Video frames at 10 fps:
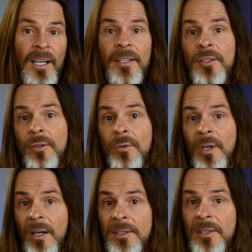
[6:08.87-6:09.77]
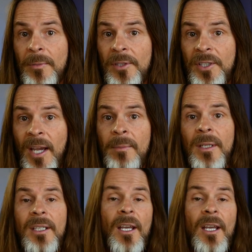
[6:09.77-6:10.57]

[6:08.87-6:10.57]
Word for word: a new customer segment.